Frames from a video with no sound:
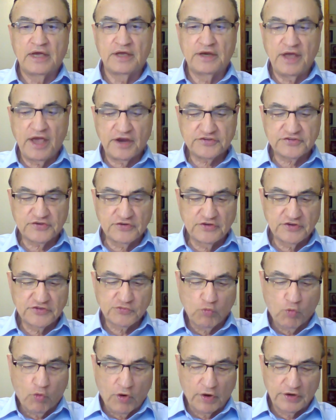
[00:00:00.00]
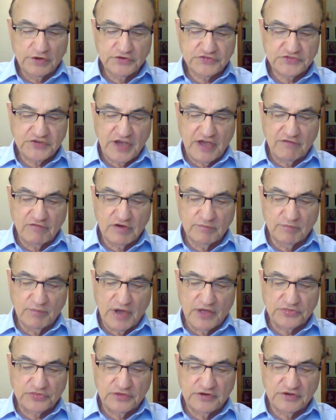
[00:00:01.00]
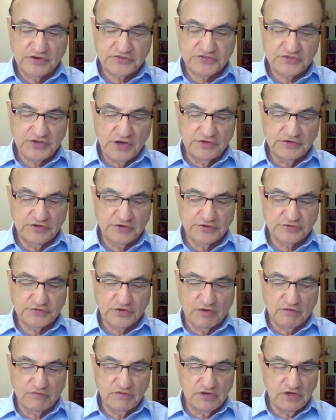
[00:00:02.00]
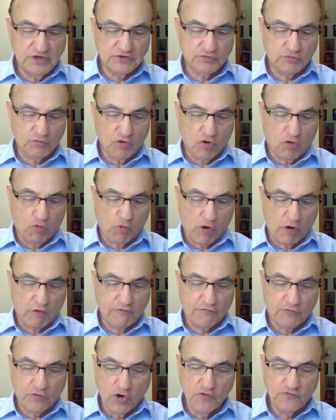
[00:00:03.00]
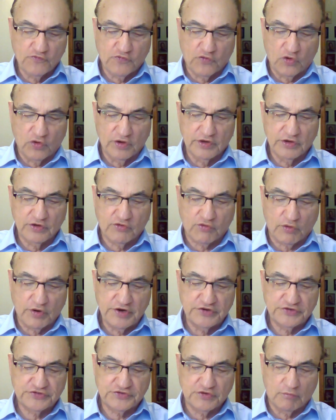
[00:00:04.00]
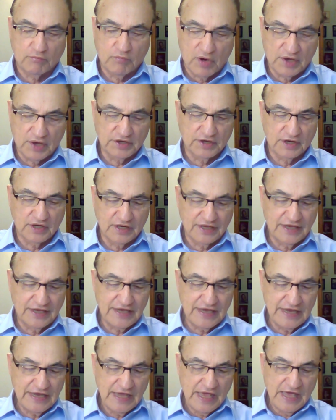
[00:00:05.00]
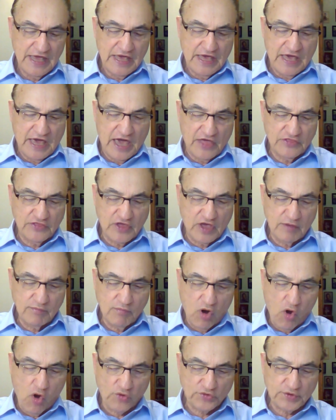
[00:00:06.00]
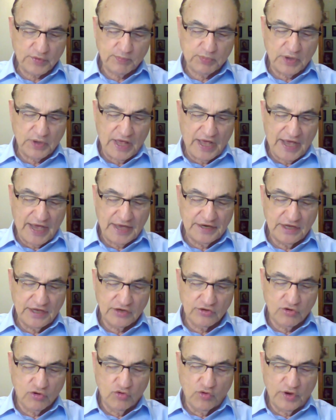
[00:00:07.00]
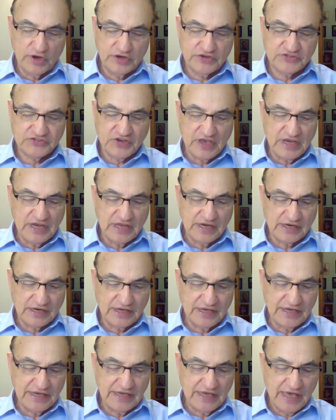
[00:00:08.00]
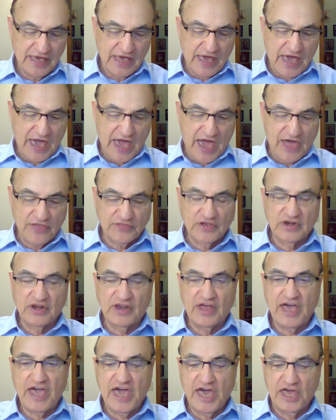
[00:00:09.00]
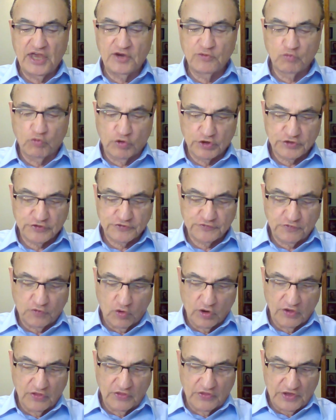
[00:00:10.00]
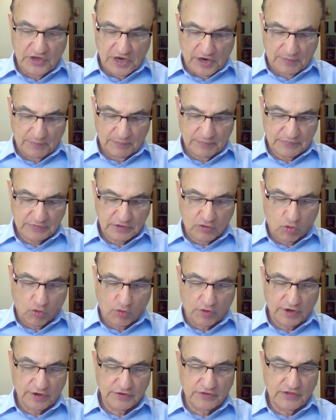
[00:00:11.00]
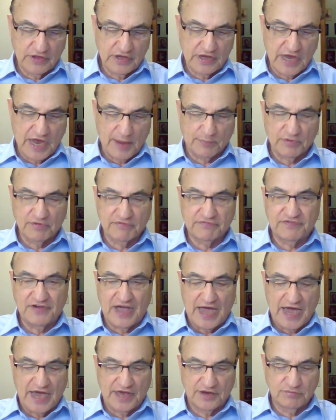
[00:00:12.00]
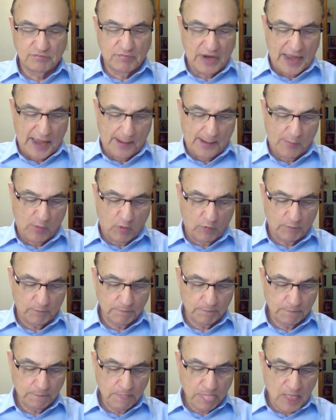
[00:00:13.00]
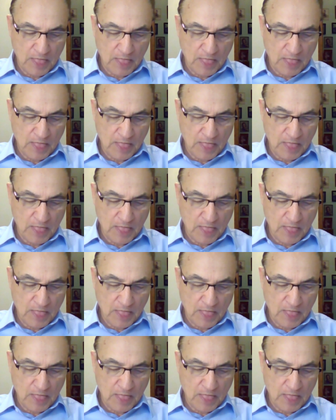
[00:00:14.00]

In Exodus one and seven, but the descendants of Israel were fruitful, increased abundantly, and they multiplied and grew exceedingly, and the land was full of them, according to the Amplified Bible.